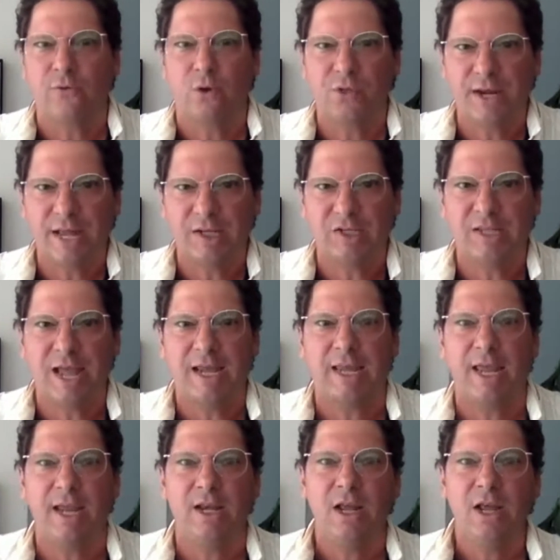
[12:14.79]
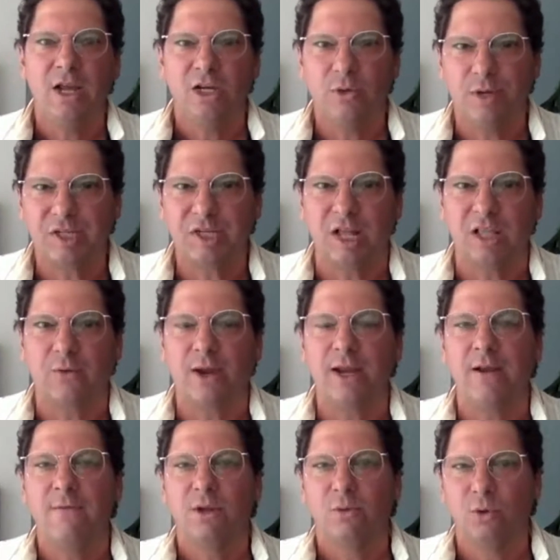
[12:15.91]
for the next decade to accelerate